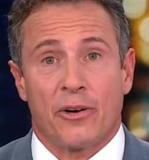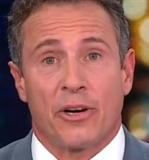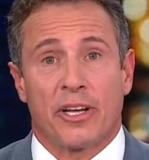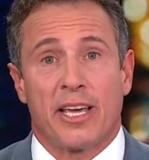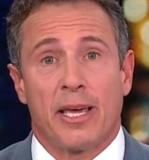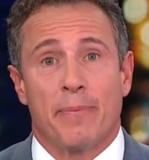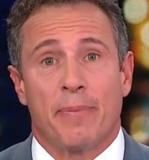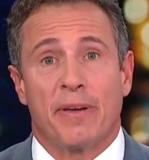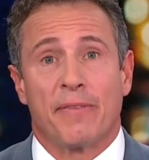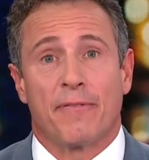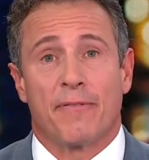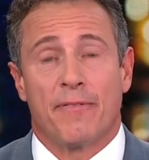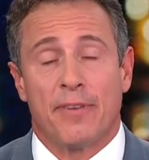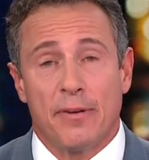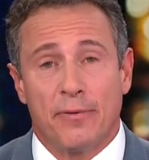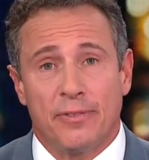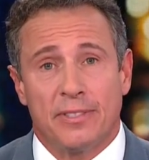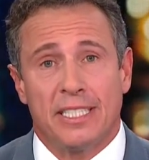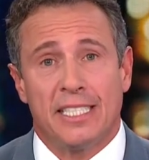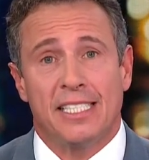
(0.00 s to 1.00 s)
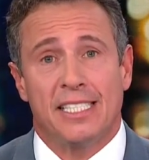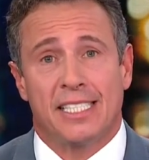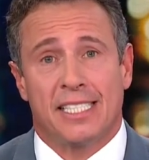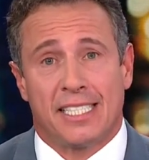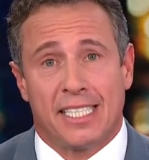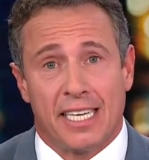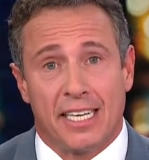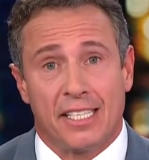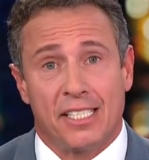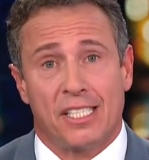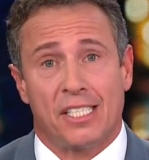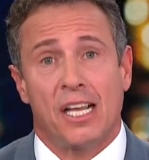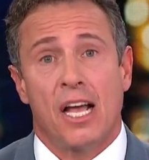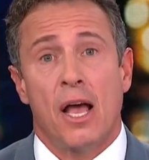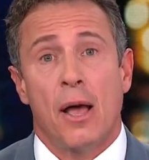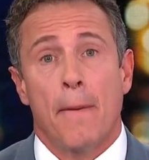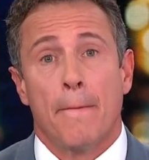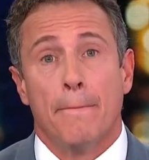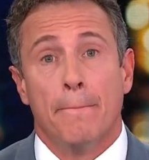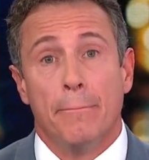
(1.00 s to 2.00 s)
are keeping 56
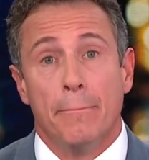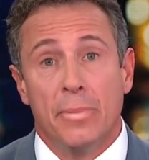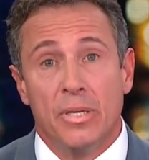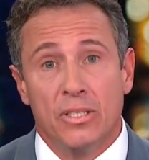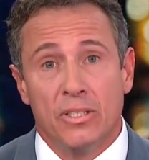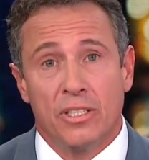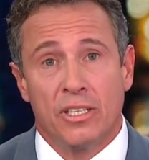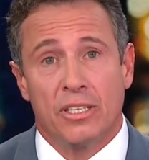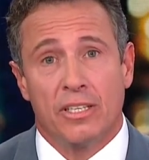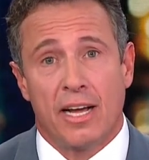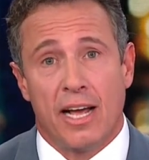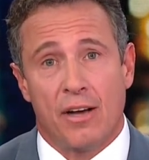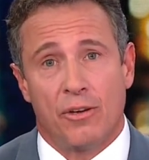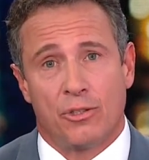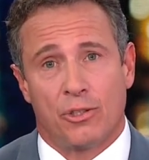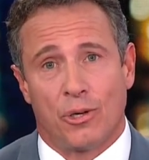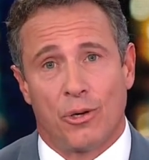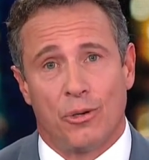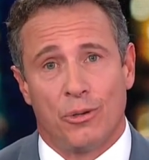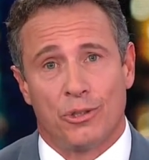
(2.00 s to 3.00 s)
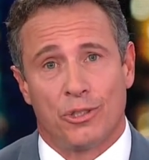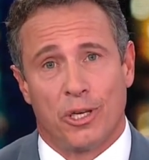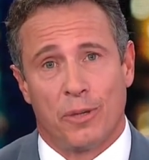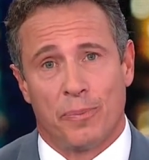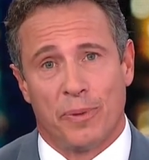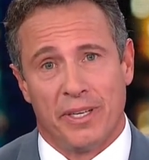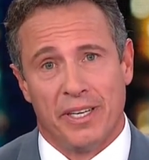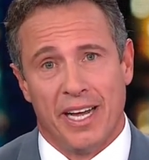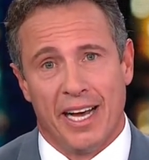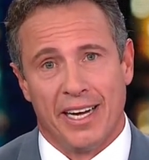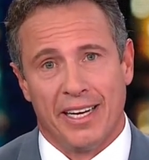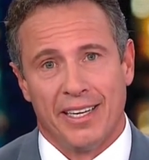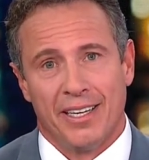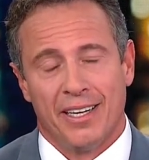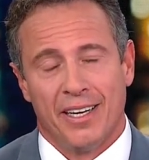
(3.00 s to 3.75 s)
million households up at night.